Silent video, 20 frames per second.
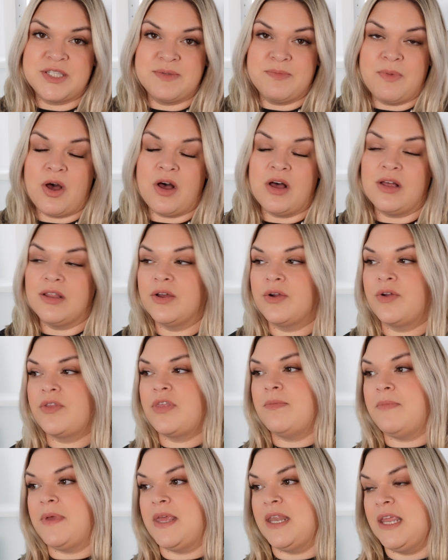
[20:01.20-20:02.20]
small or the
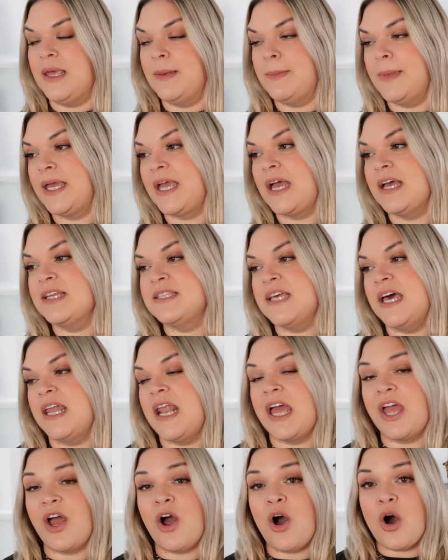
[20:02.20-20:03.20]
medium. Like I said,
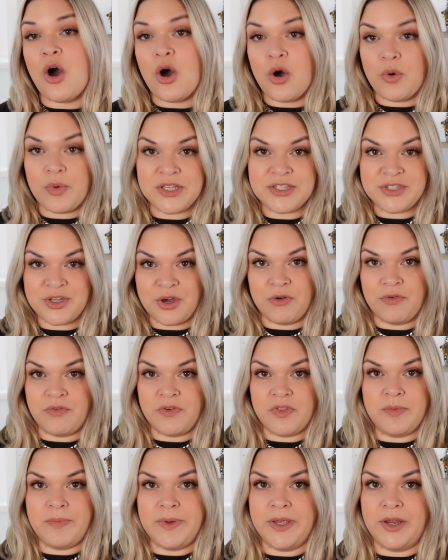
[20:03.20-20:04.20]
I always go for
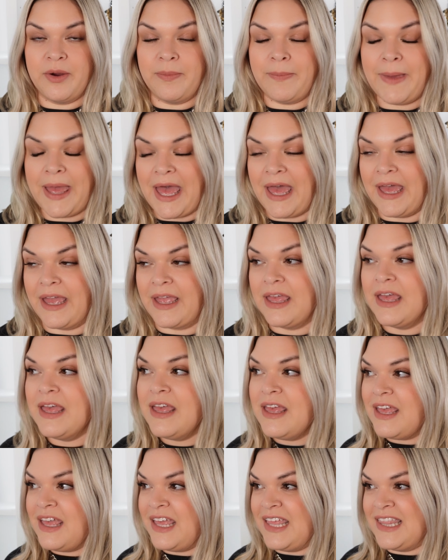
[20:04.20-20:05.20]
the bigger bag.
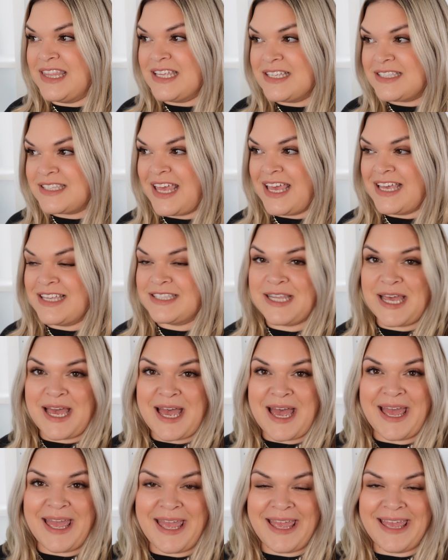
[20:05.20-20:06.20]
In this case,
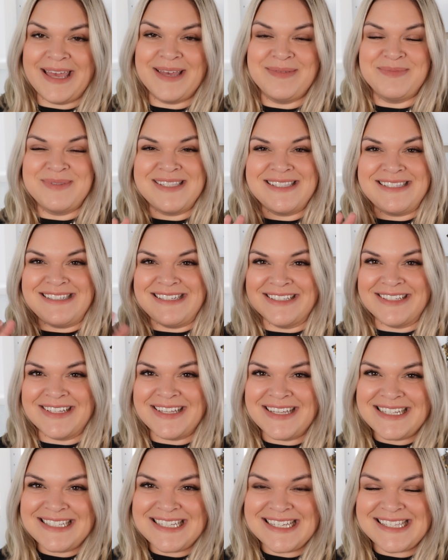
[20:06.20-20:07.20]
I am
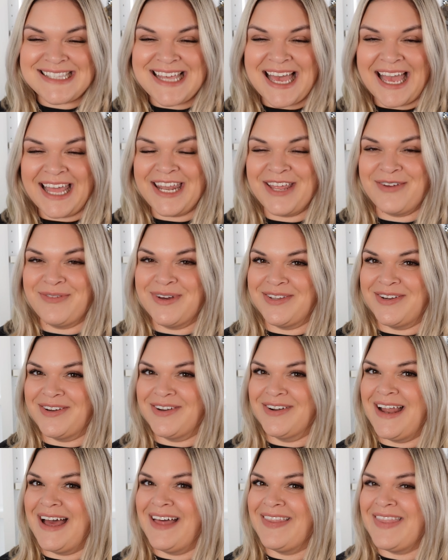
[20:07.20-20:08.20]
still deciding whether or
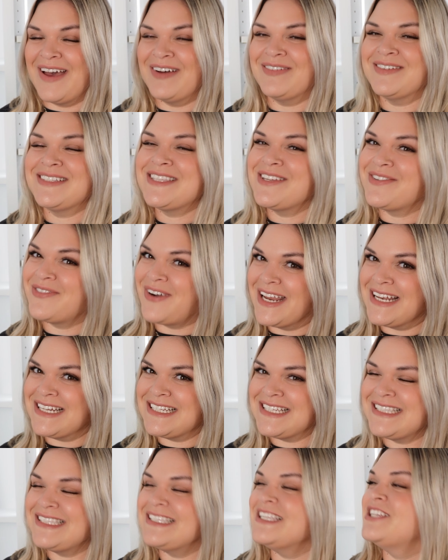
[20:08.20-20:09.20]
not that was the right
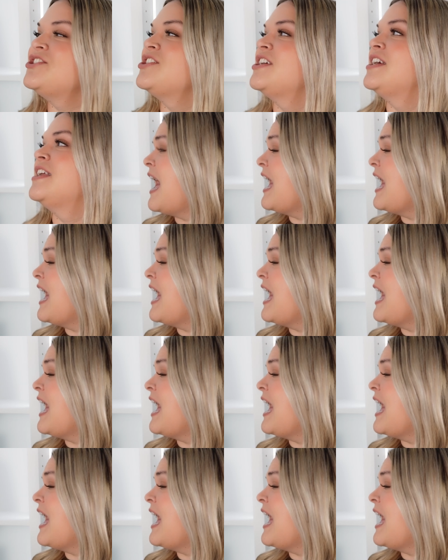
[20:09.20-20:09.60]
decision.